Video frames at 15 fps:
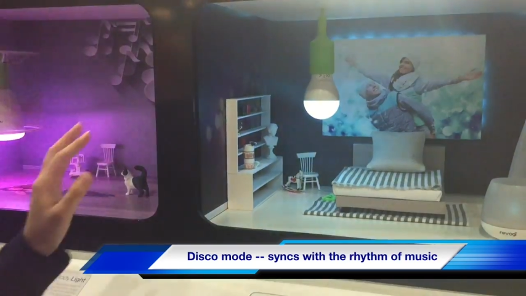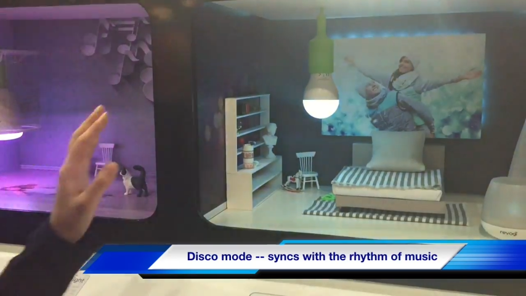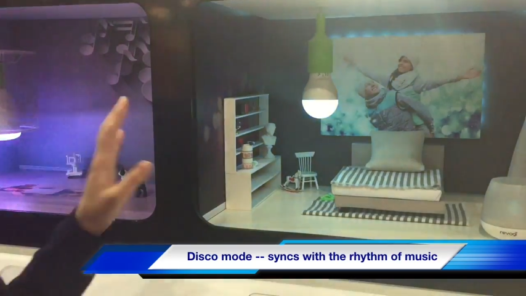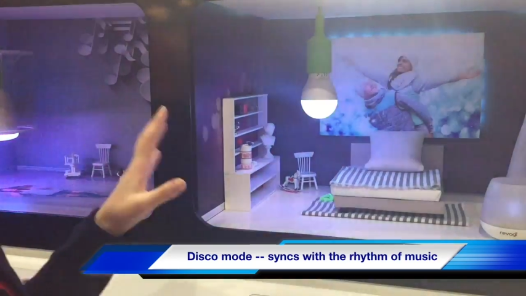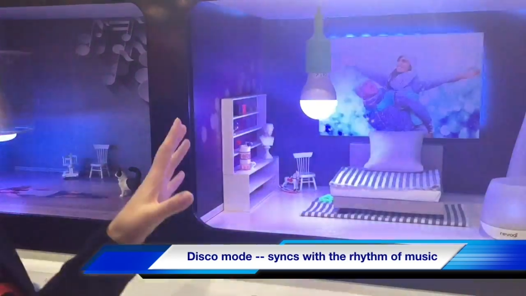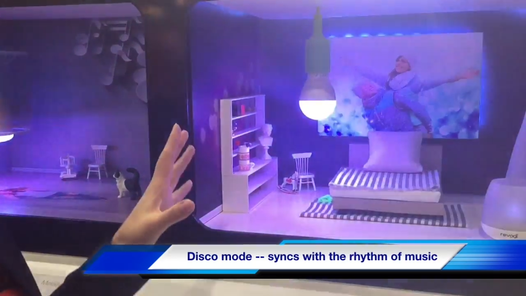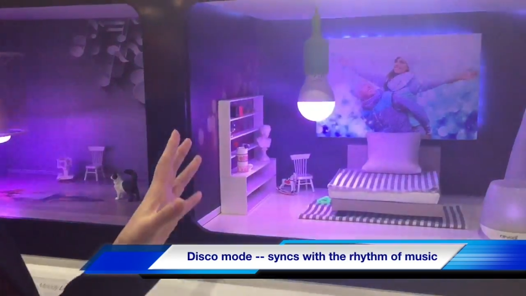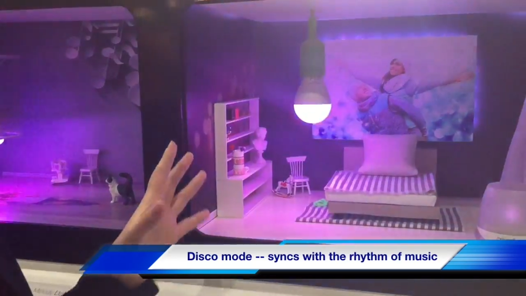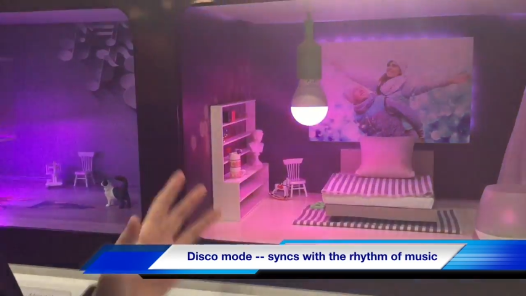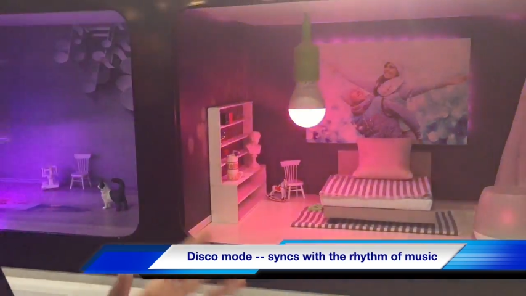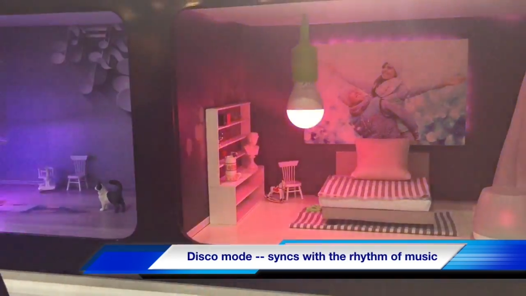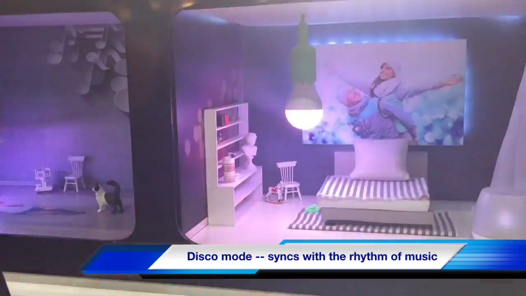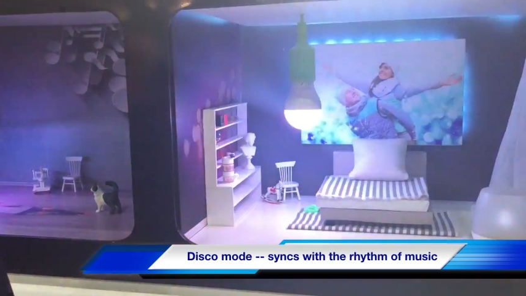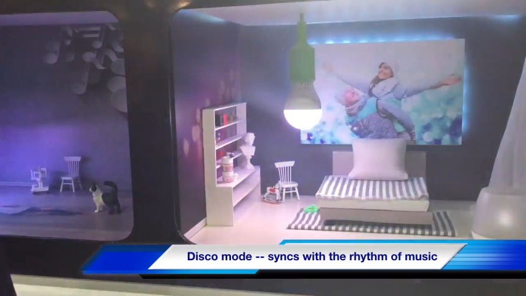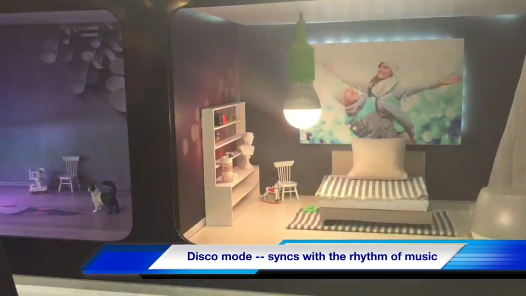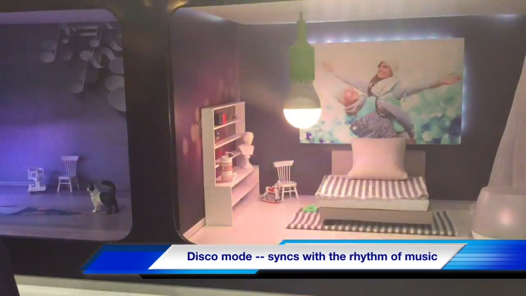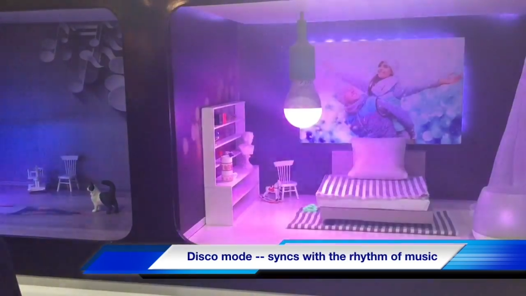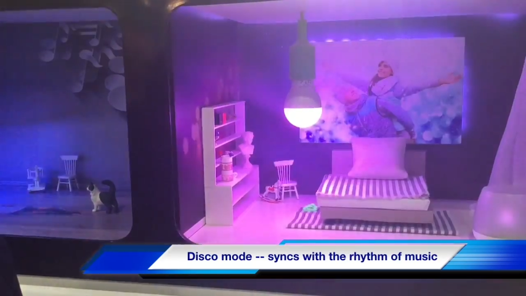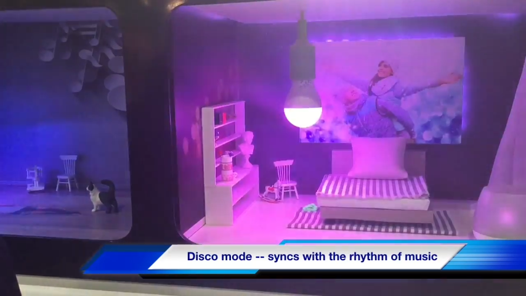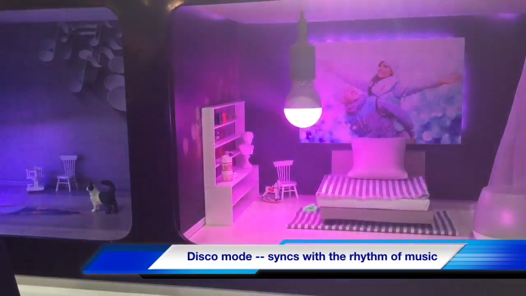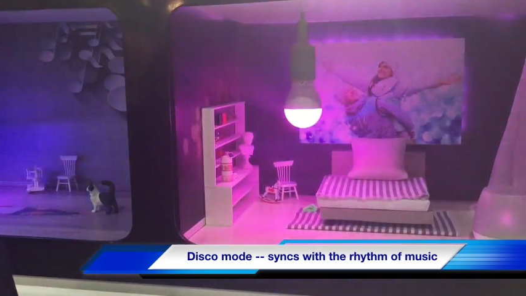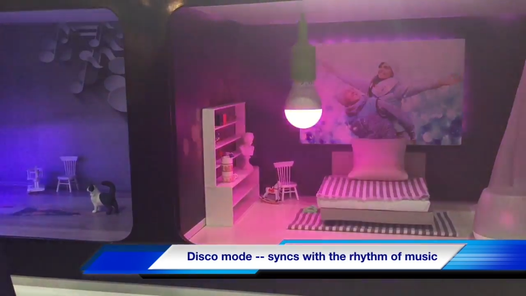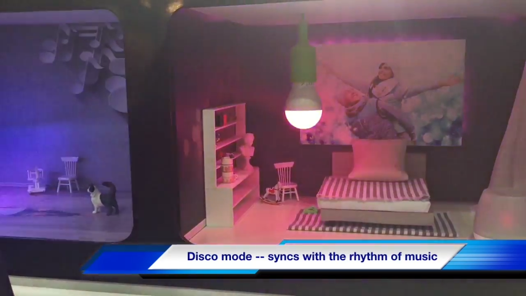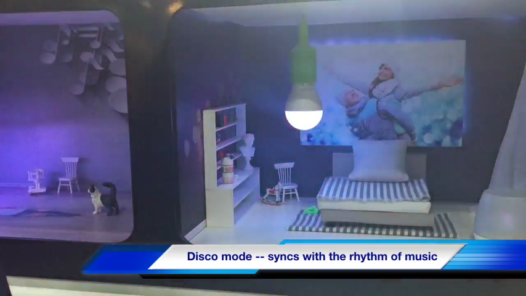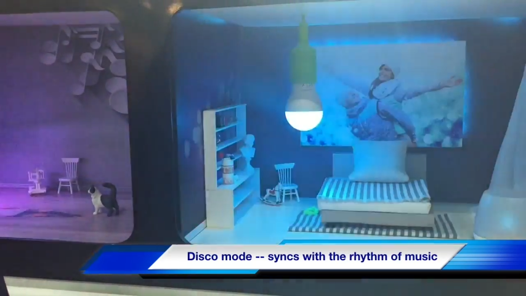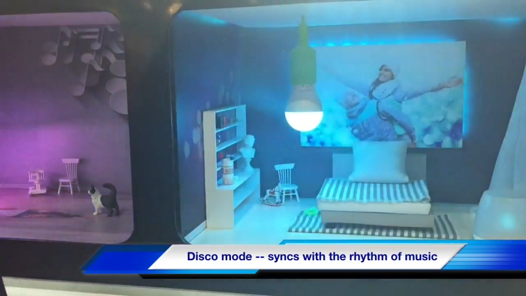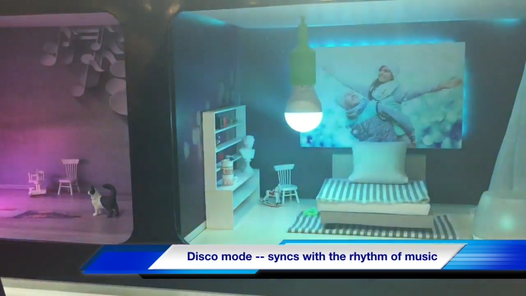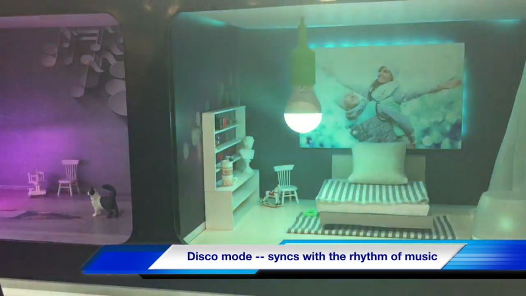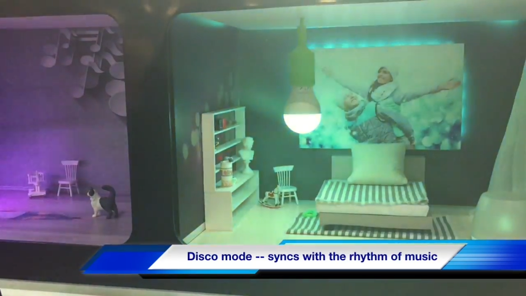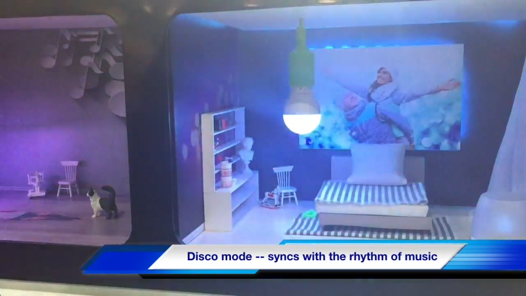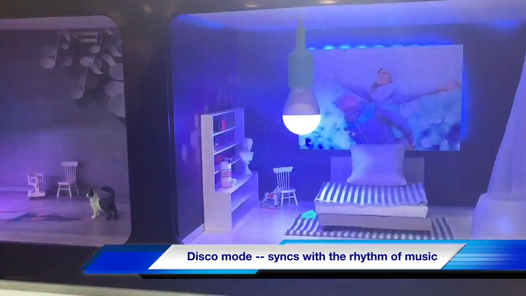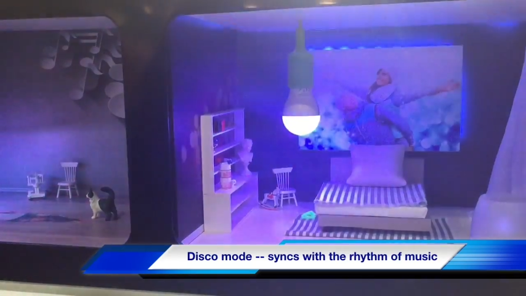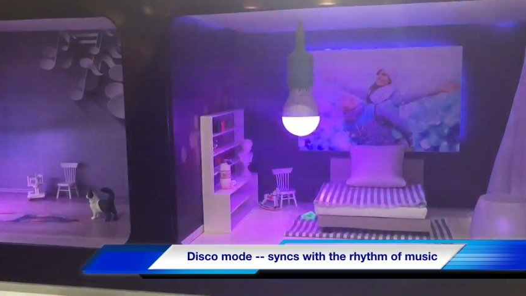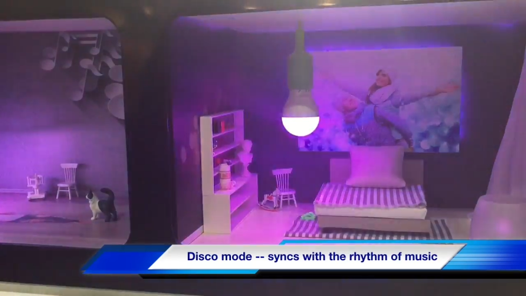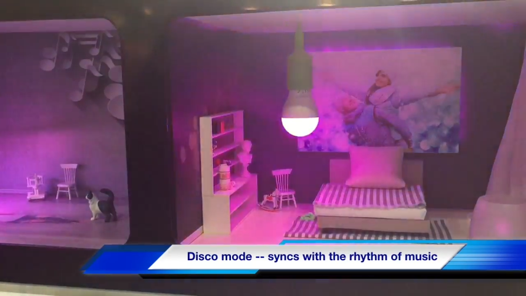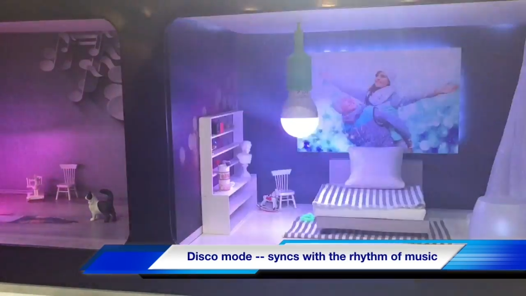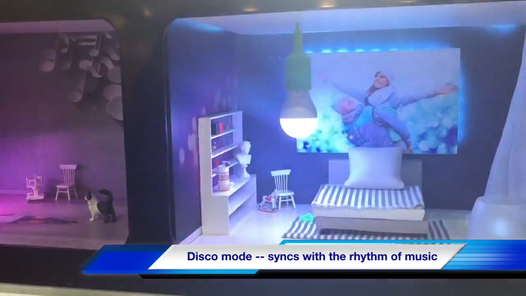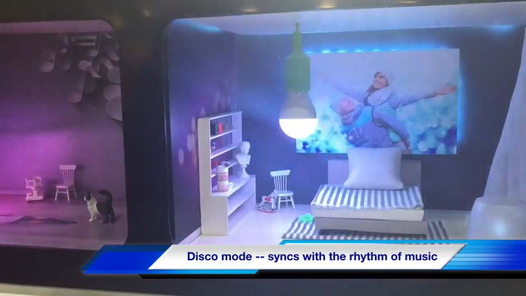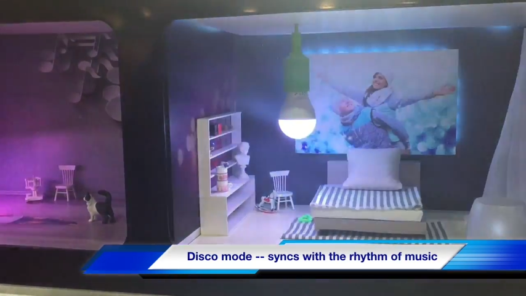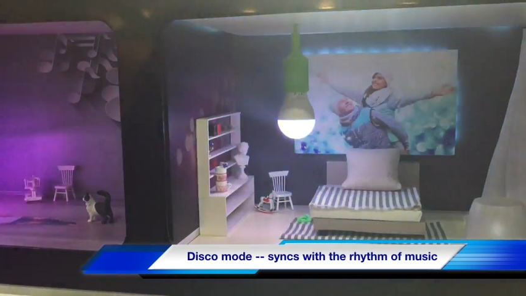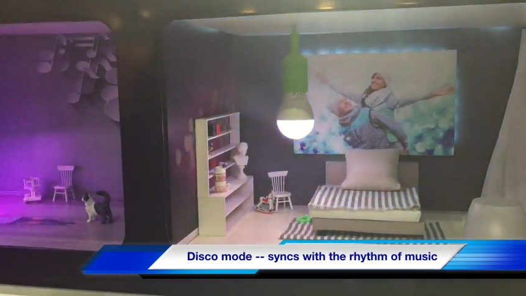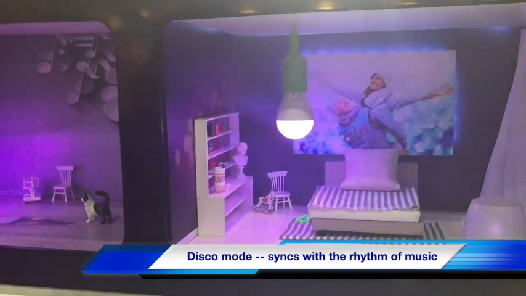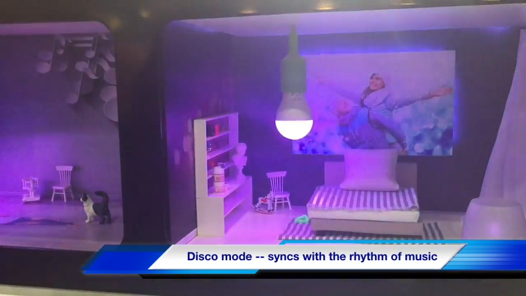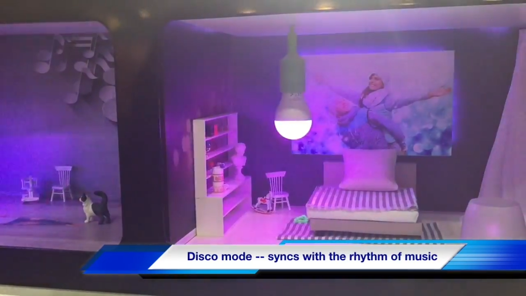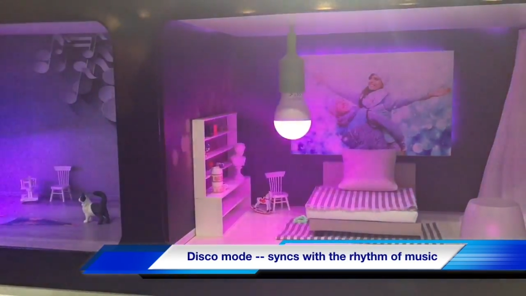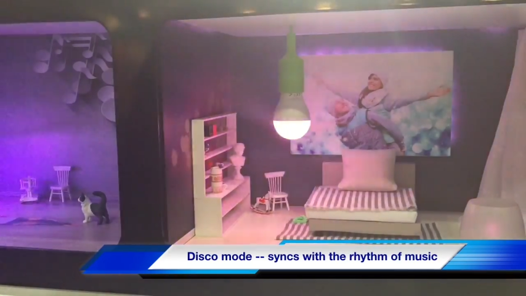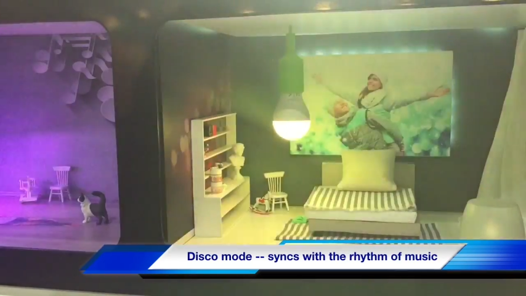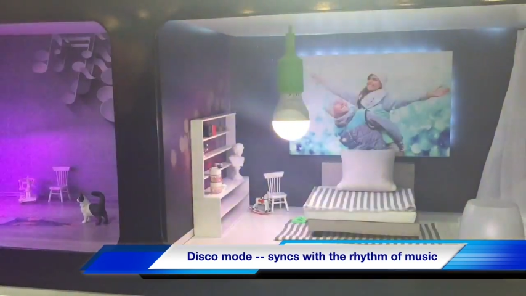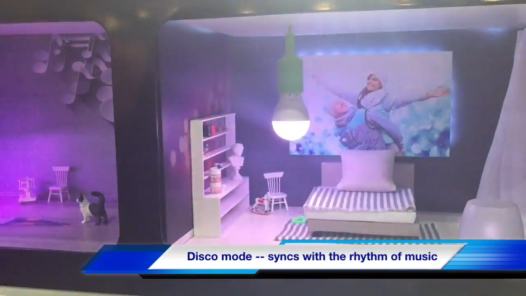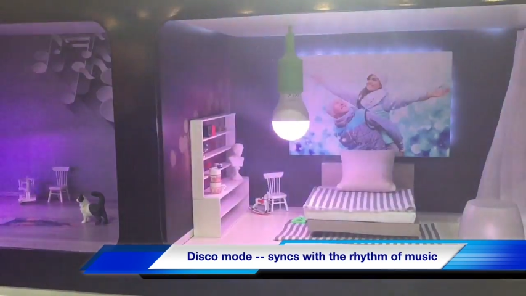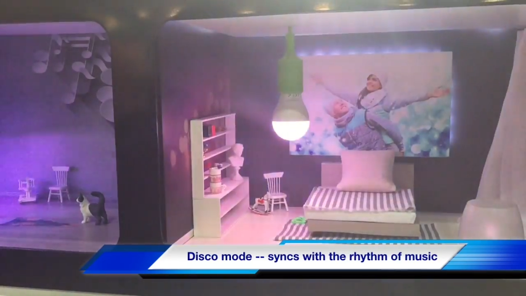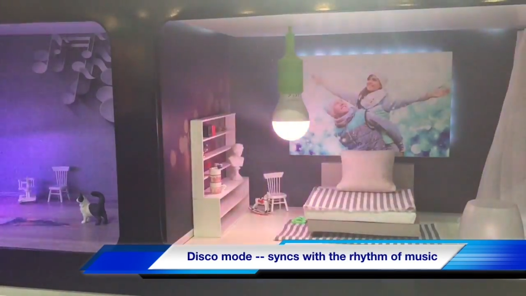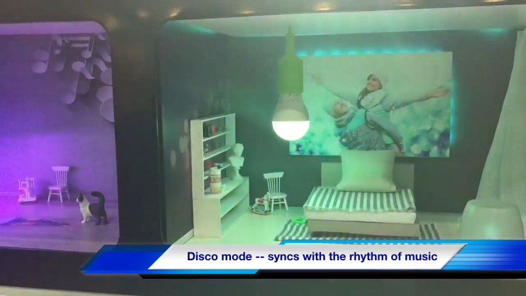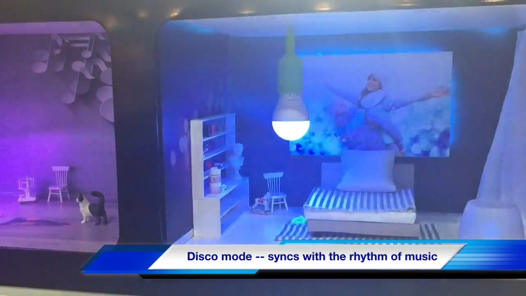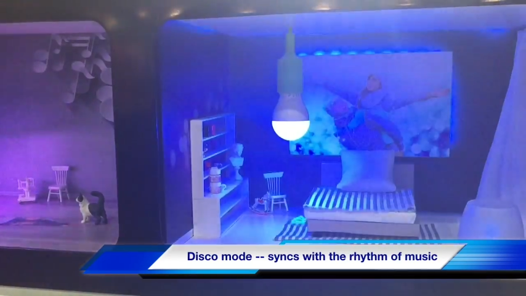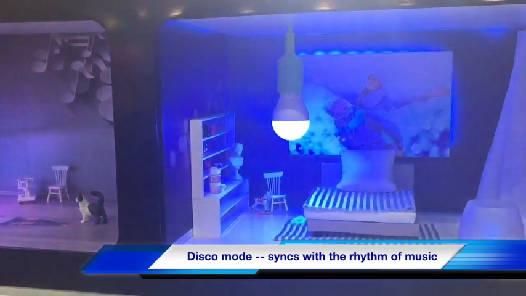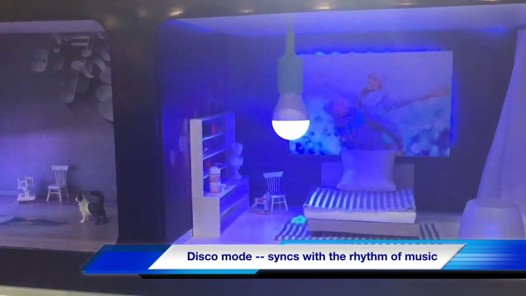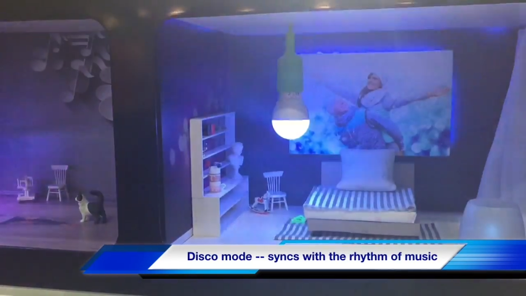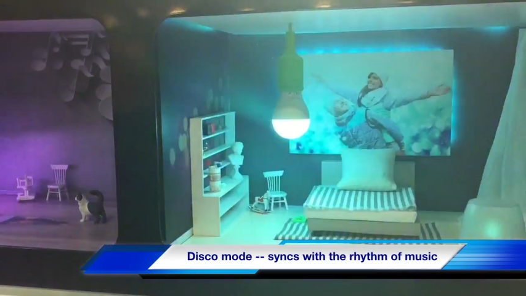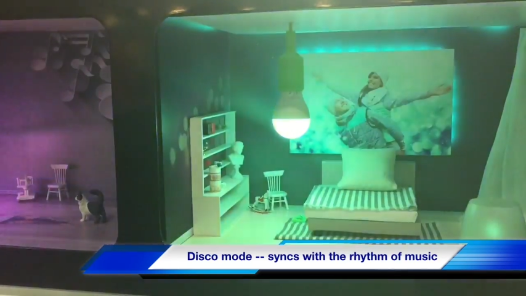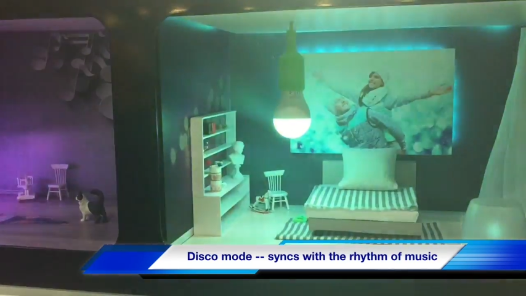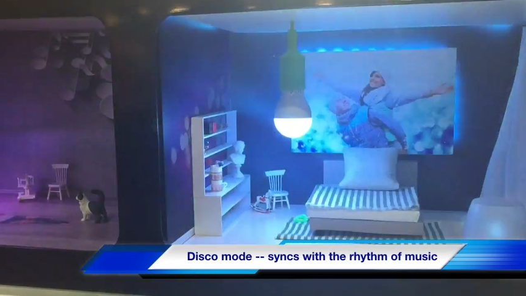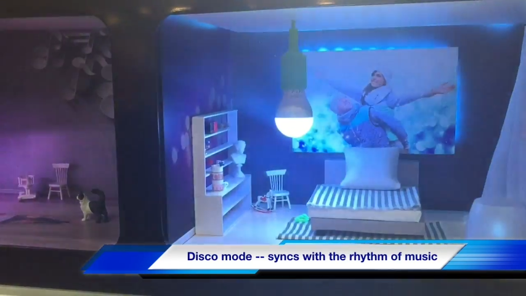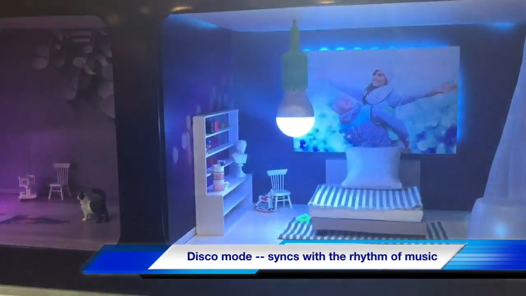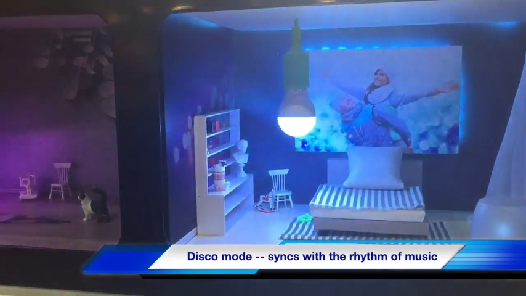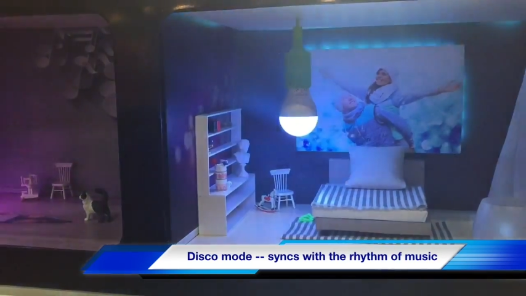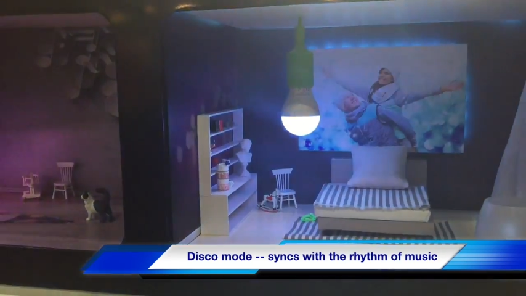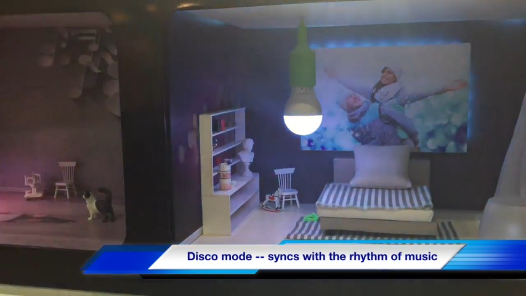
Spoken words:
No face is visible, so there are no lips to read.